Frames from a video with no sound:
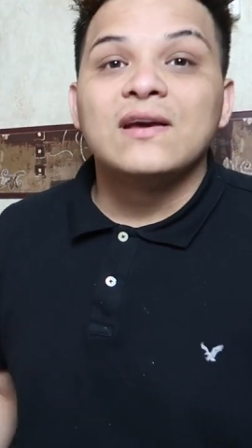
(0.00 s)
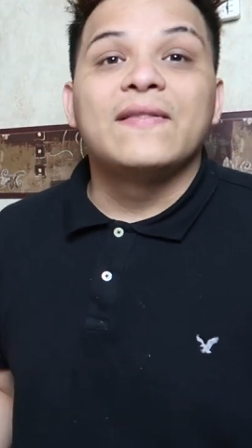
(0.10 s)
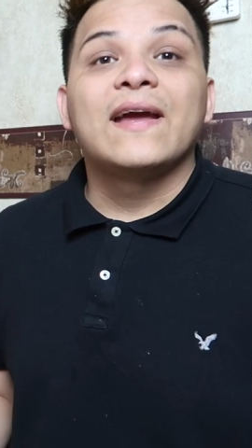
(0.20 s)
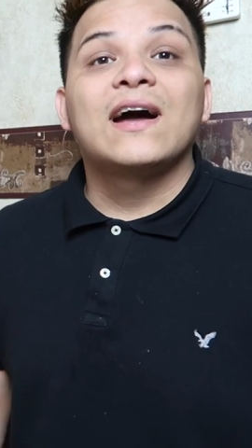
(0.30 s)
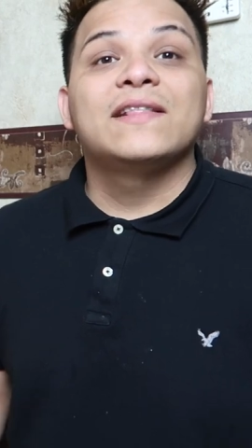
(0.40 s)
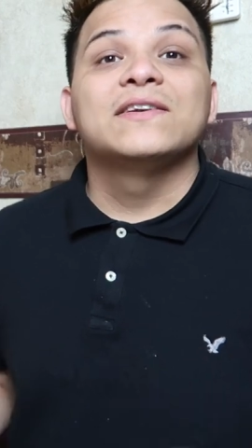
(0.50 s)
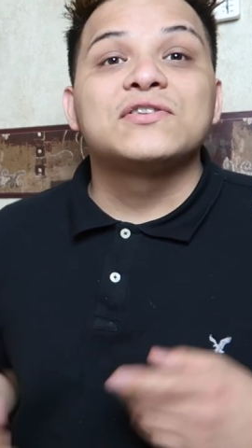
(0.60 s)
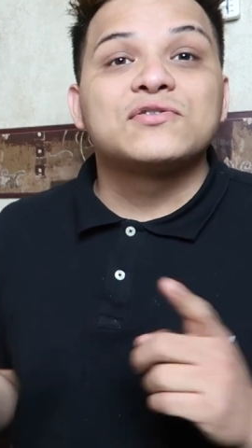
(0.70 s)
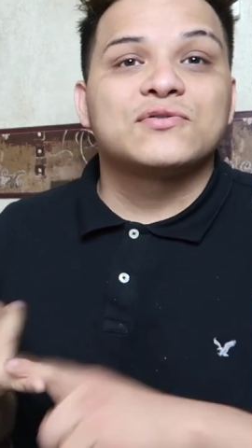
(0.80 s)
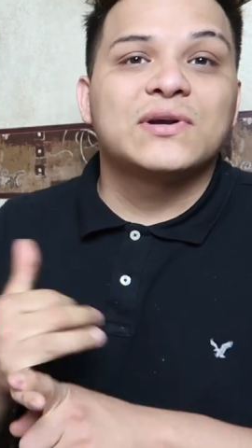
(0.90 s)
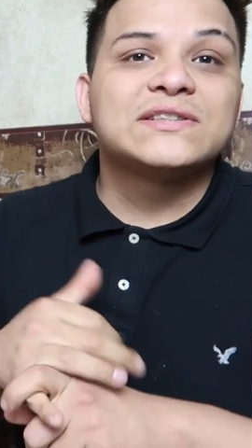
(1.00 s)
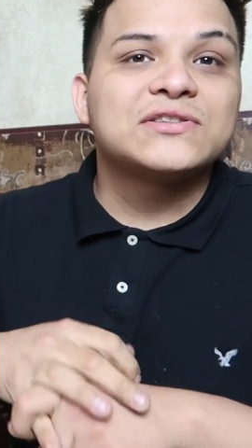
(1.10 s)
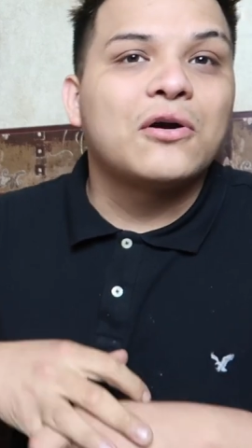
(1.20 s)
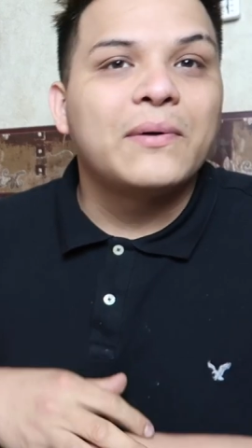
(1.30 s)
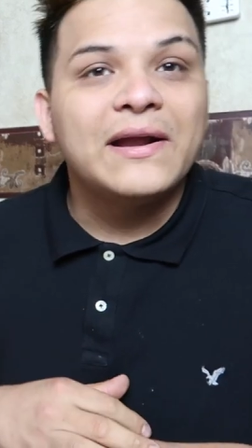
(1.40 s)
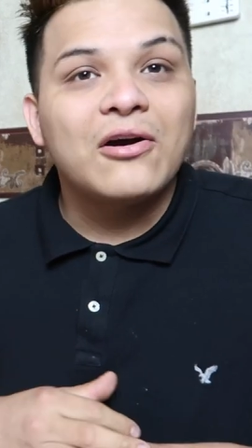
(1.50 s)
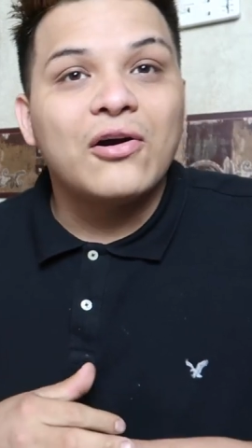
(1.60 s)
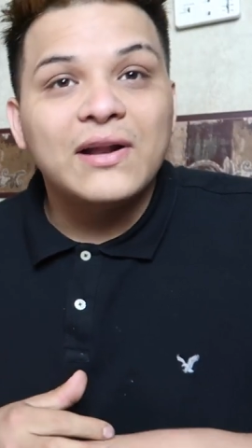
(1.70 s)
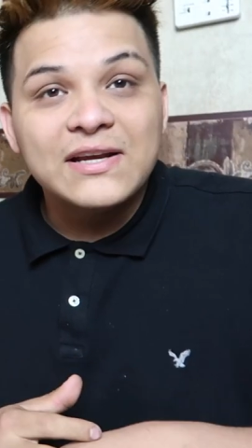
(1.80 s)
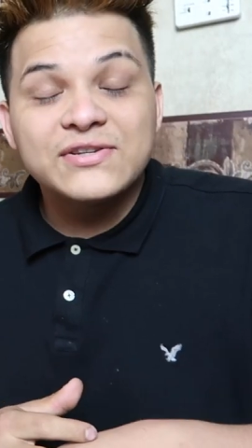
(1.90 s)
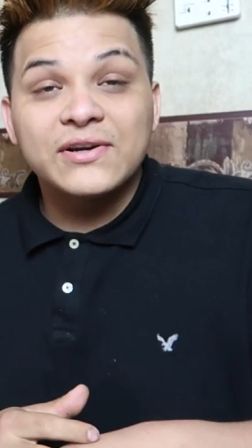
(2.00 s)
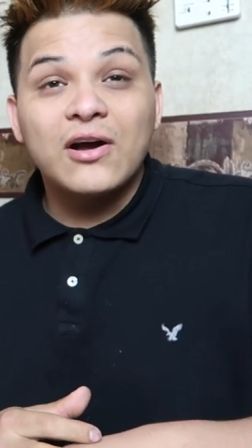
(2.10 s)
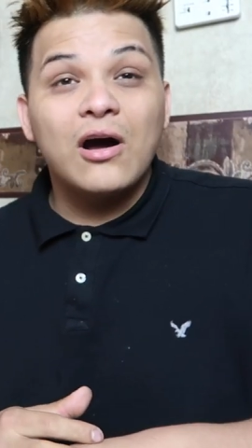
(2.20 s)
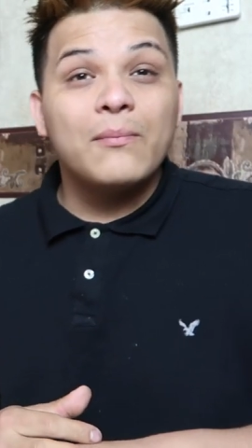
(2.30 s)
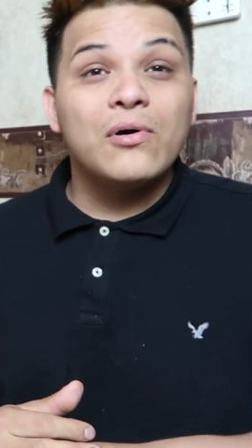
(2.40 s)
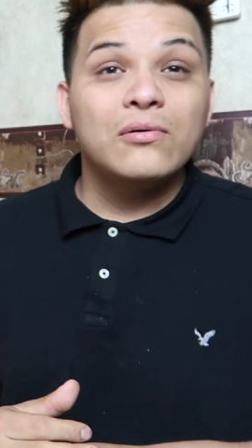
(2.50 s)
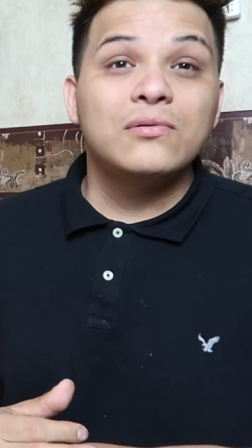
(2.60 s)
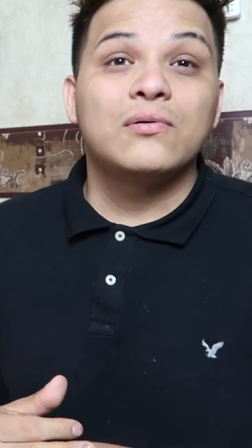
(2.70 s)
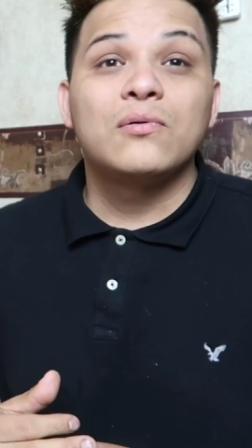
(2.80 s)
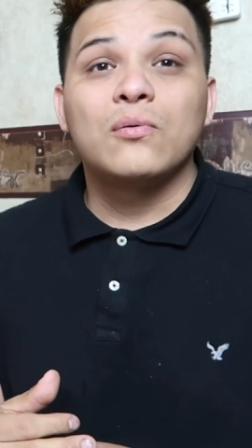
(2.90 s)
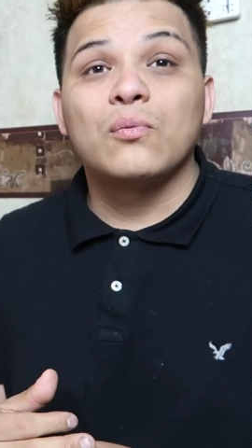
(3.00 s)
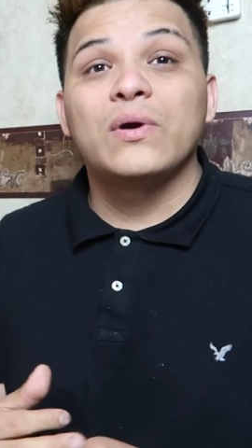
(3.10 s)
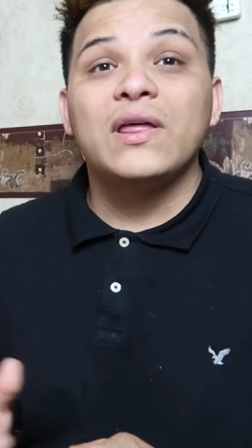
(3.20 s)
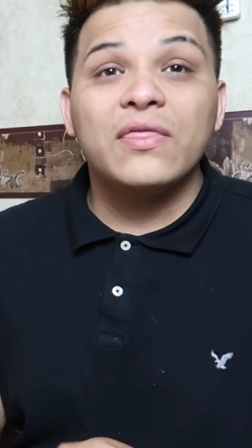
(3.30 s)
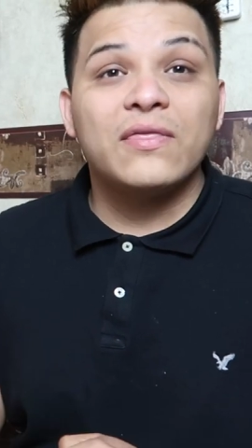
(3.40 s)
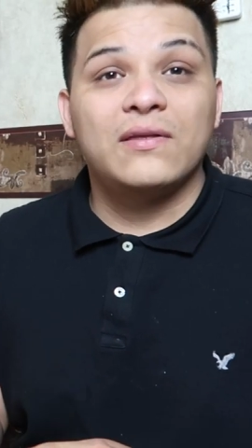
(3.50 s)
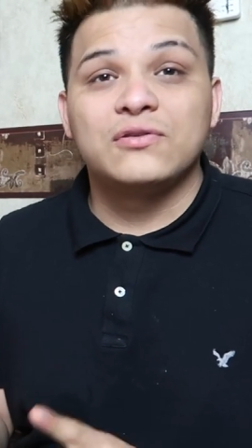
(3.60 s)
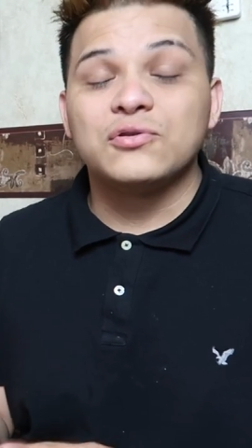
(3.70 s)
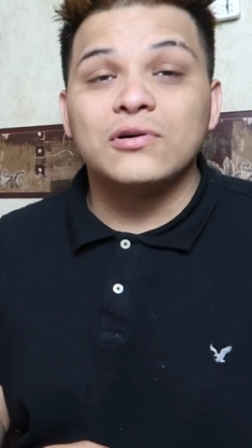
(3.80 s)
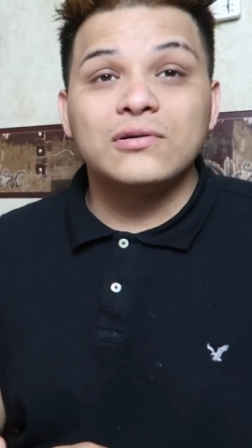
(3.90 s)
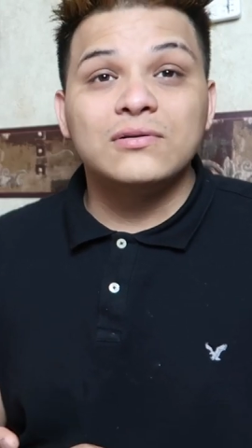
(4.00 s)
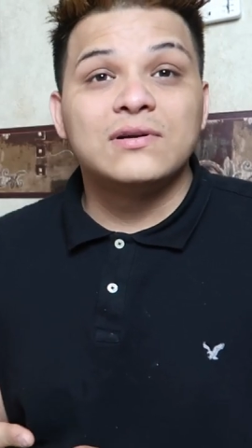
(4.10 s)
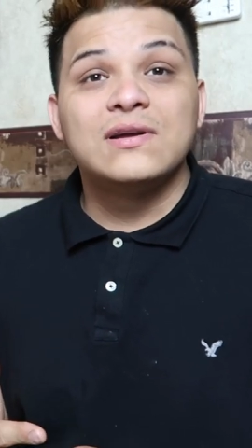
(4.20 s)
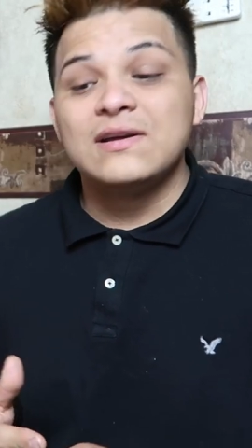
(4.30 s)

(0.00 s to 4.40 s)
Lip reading: They got the Trickstar Reincarnation combo with draw.